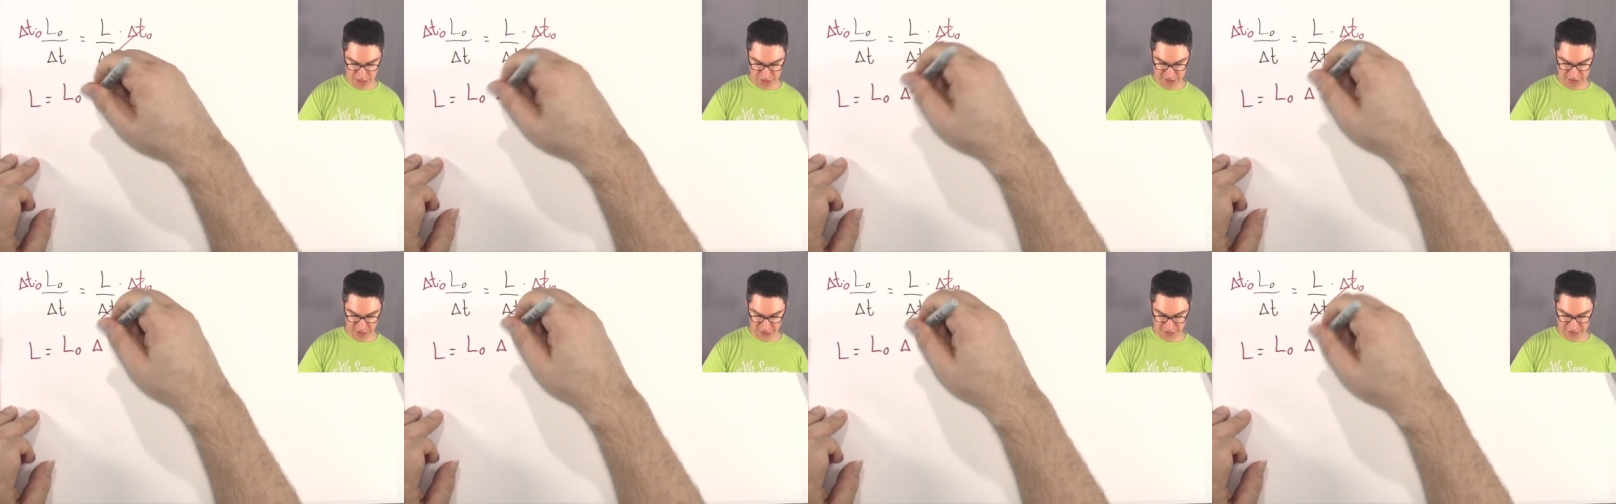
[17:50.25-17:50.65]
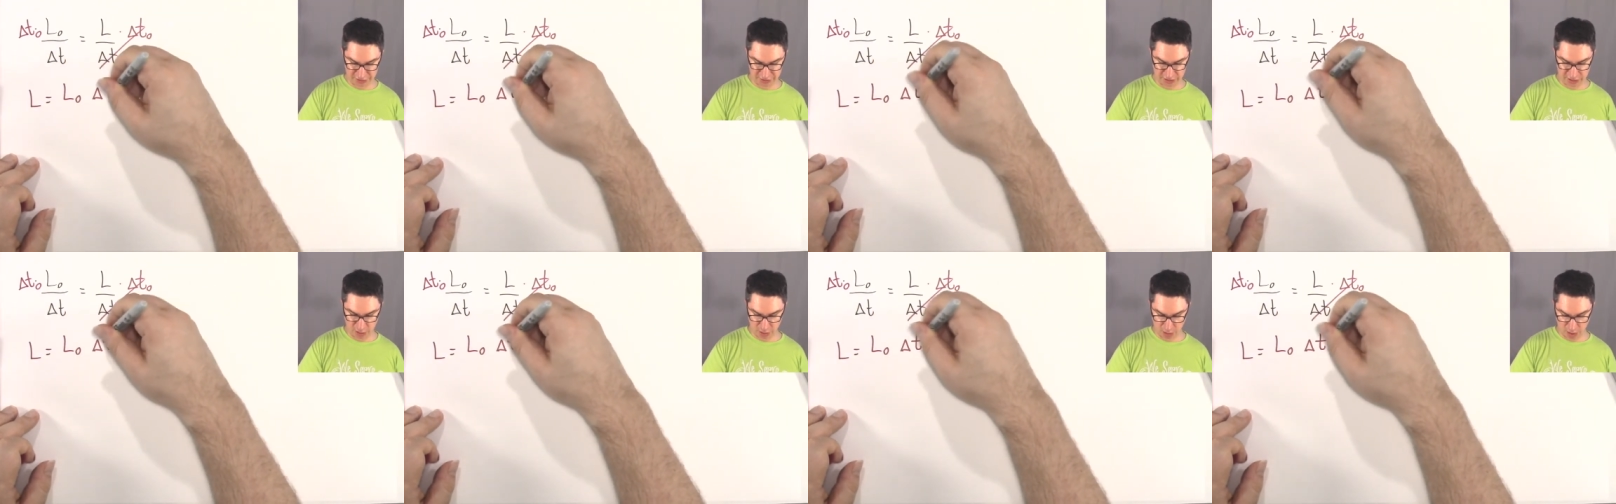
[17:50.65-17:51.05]
delta
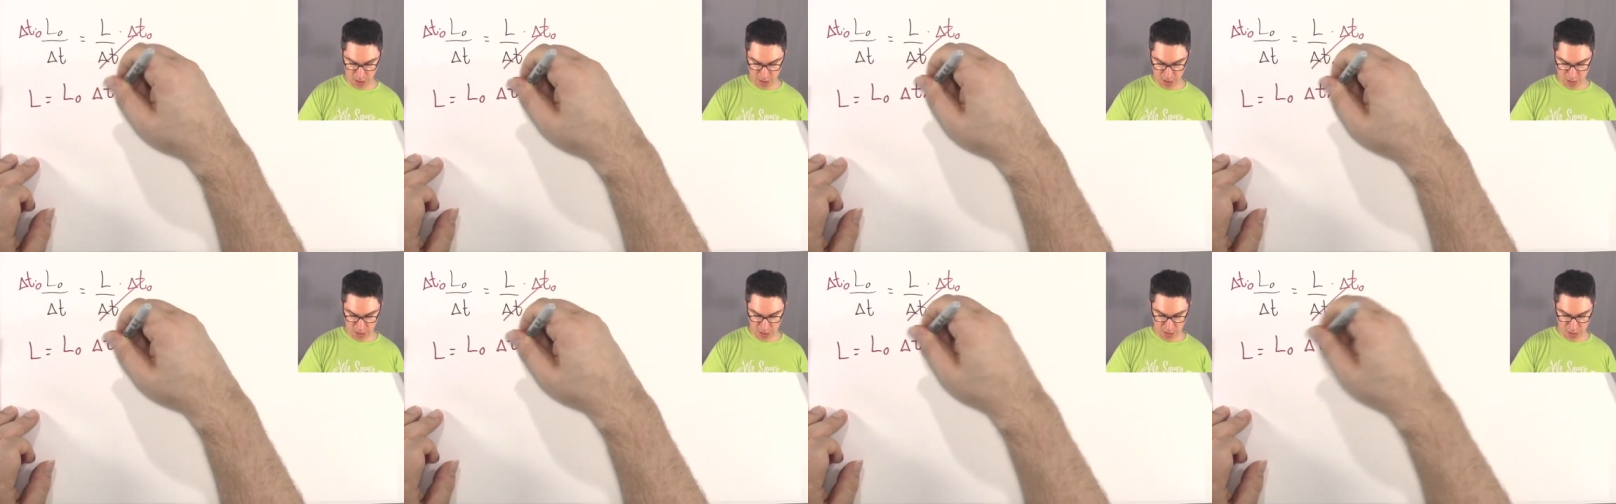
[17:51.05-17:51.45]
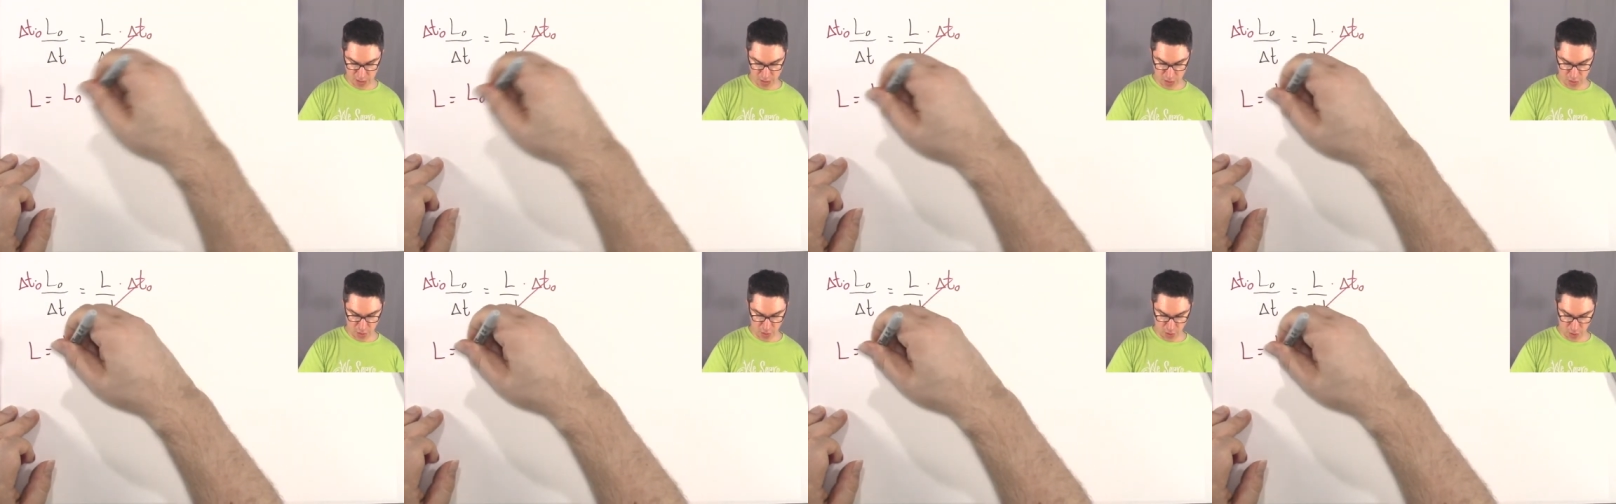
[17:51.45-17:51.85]
t naught
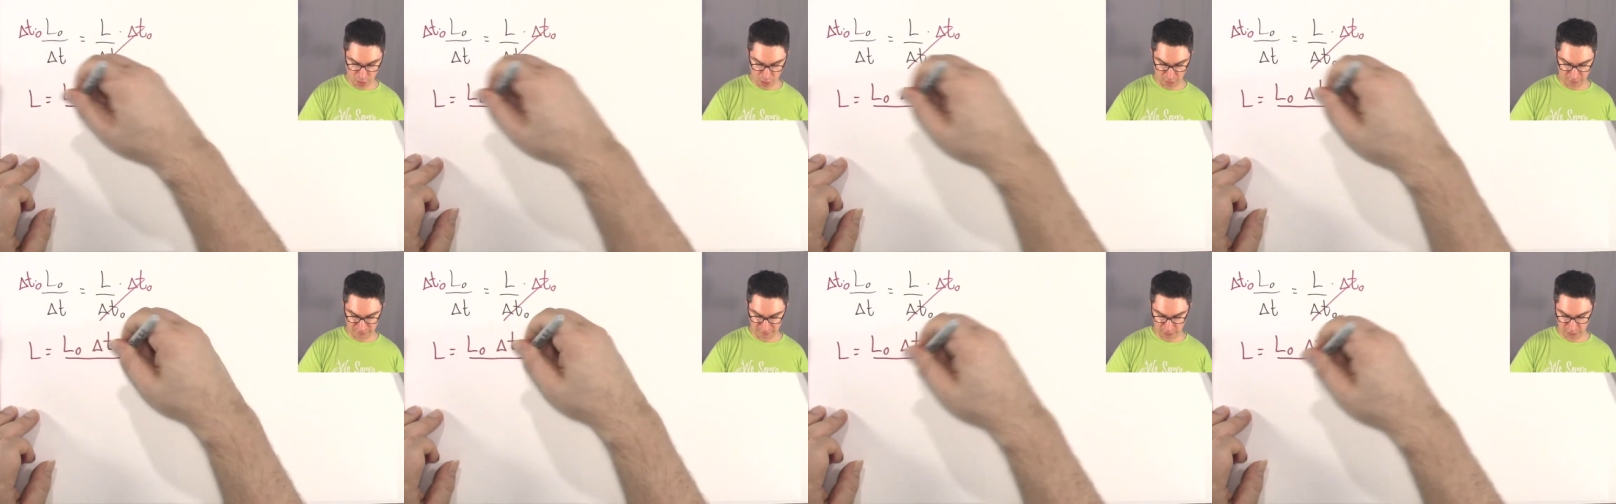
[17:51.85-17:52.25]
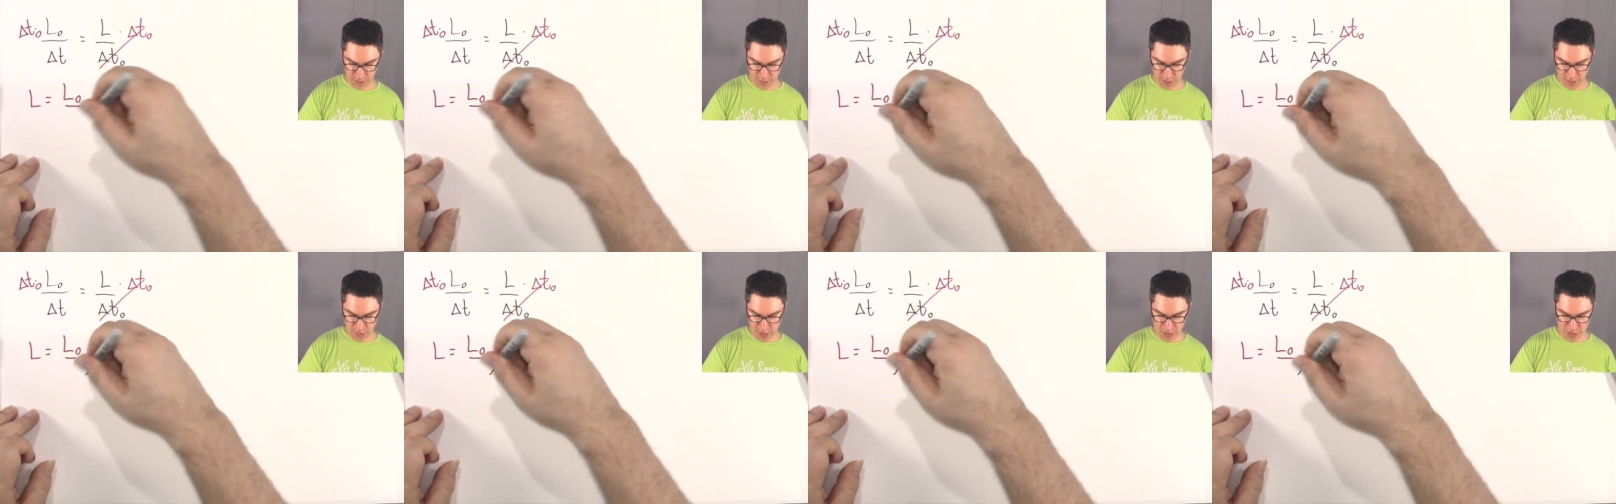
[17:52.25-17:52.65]
over
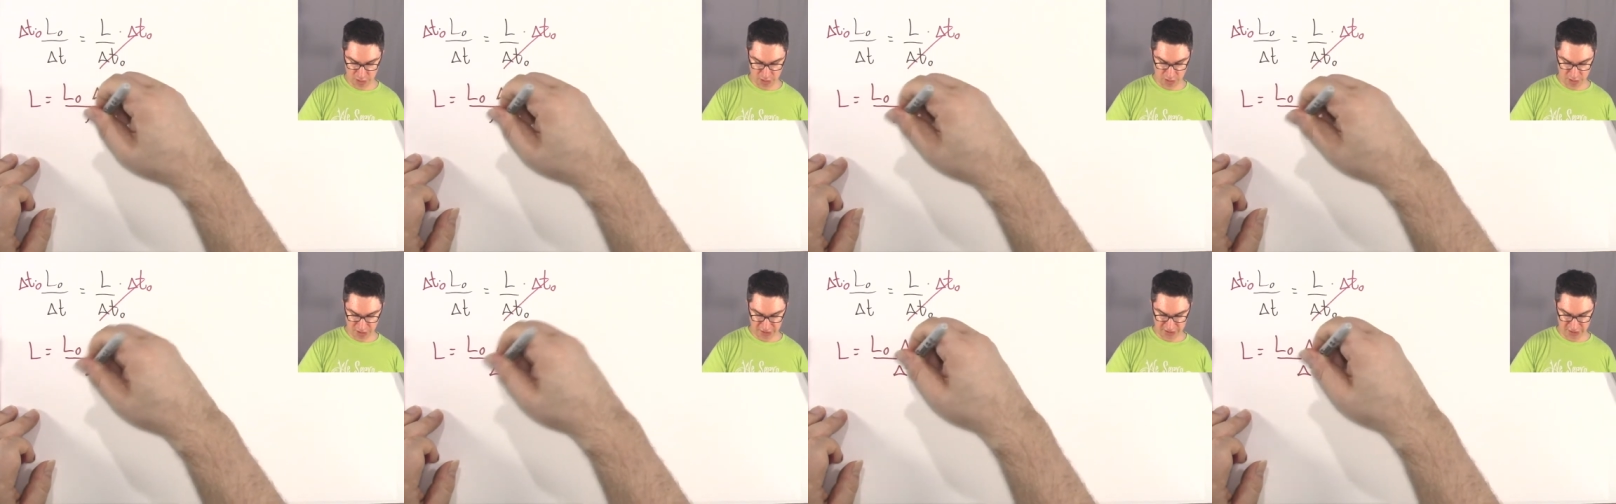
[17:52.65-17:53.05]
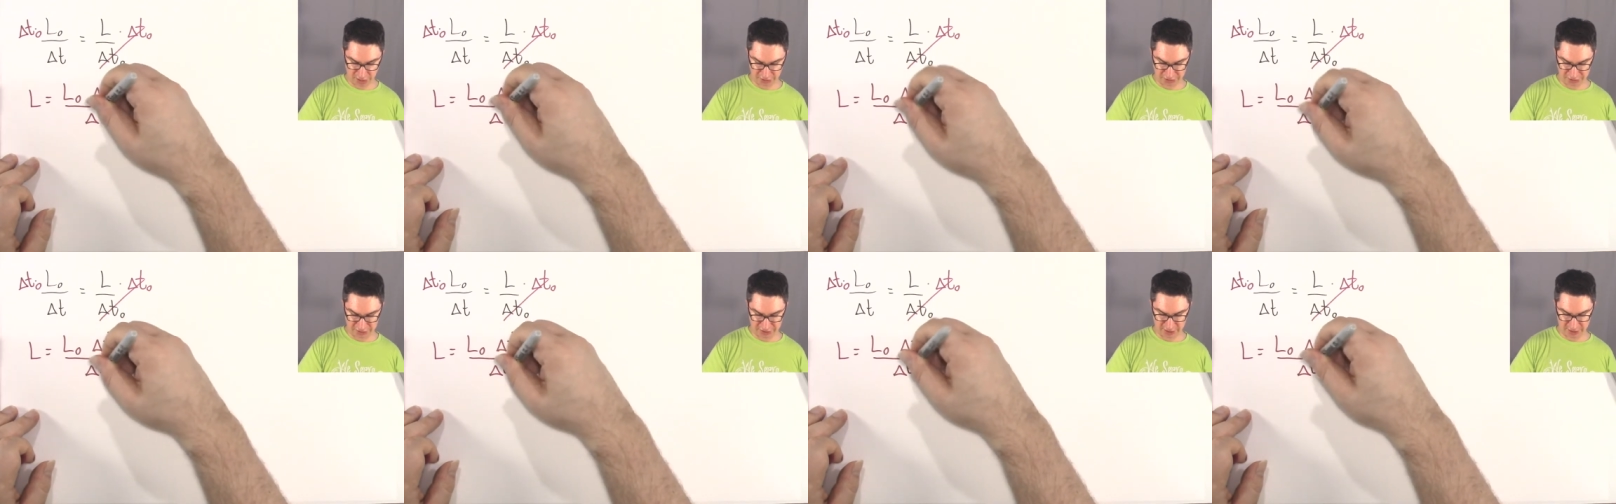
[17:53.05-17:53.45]

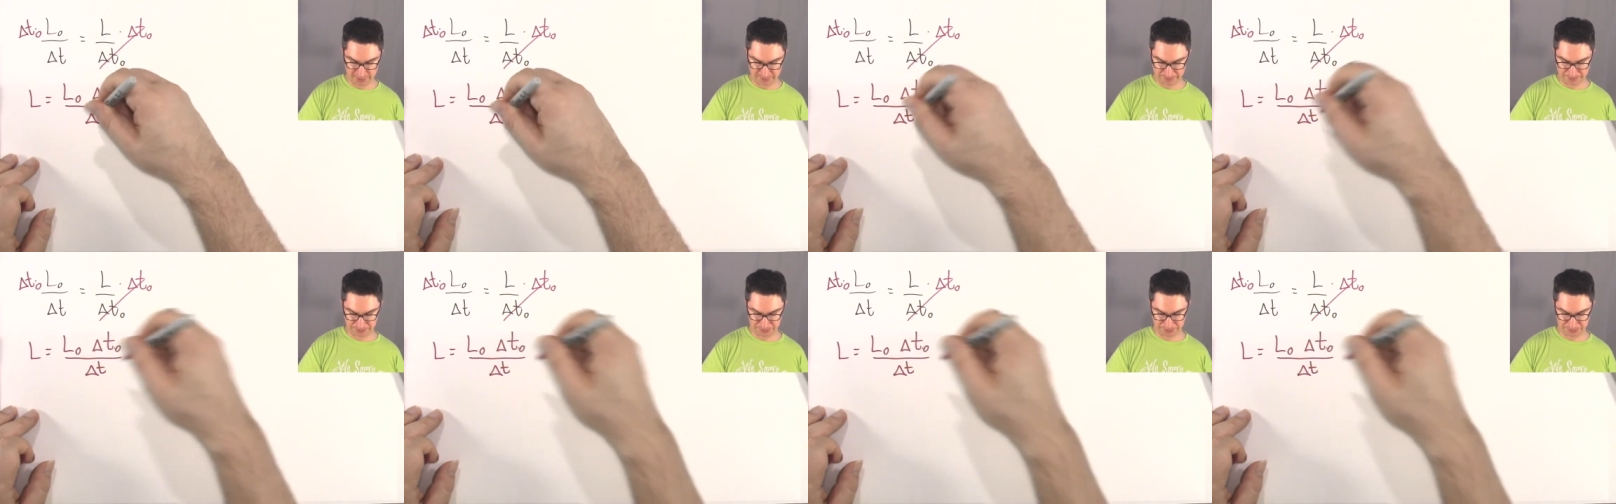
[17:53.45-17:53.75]
delta t.